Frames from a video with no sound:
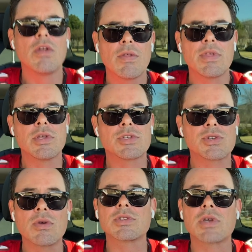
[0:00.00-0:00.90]
the
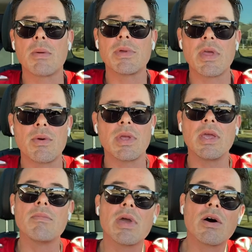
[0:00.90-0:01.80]
insurance company, they would
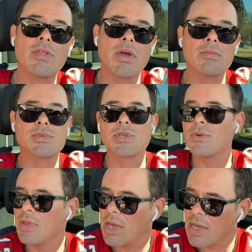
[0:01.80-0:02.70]
email them to
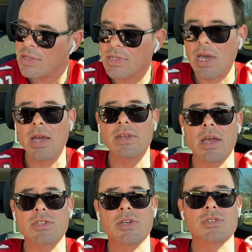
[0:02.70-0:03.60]
the inside
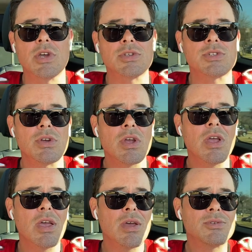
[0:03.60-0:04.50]
desk adjuster
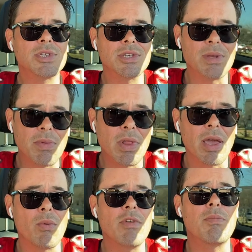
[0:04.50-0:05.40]
and would say something like,
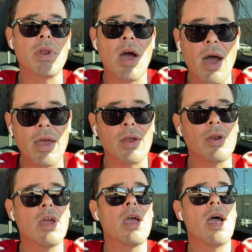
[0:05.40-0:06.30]
we've been hired
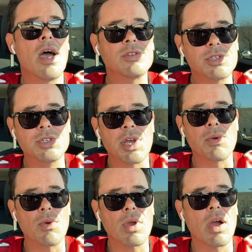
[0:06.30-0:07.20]
as the
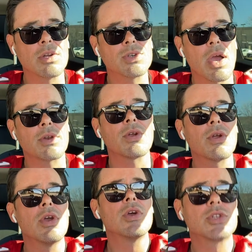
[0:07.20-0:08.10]
general contractor
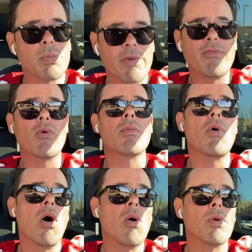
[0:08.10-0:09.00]
to perform
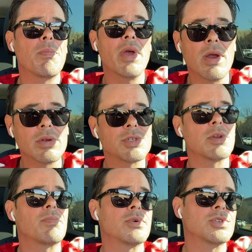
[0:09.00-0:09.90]
all repairs that
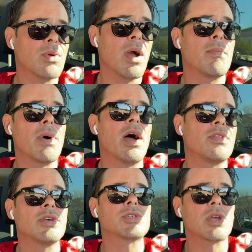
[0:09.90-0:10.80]
are prescribed by
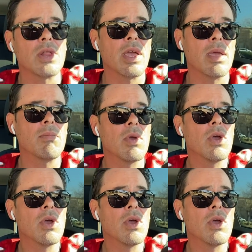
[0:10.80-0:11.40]
this claim.